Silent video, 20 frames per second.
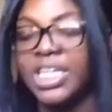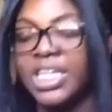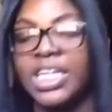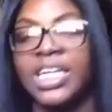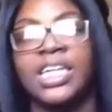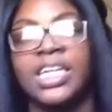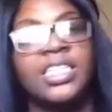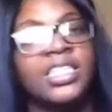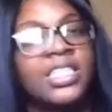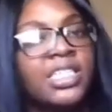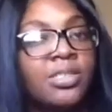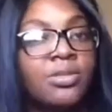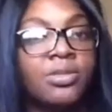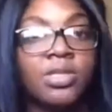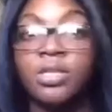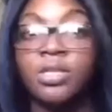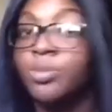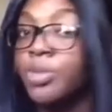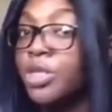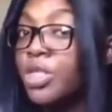And
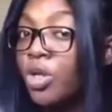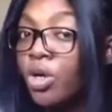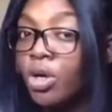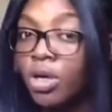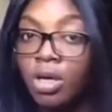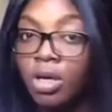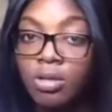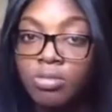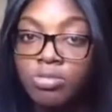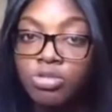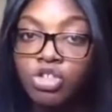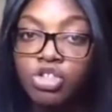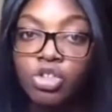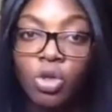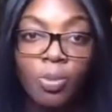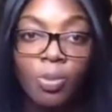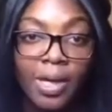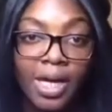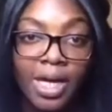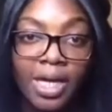he beat her up so
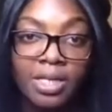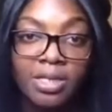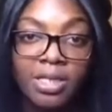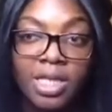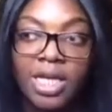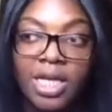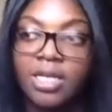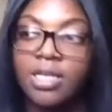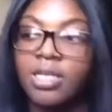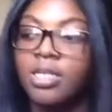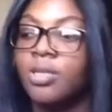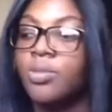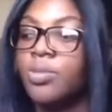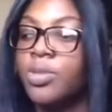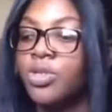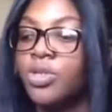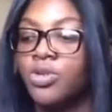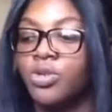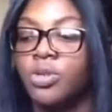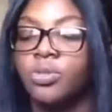bad. Like, he
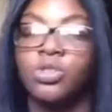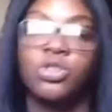beat her up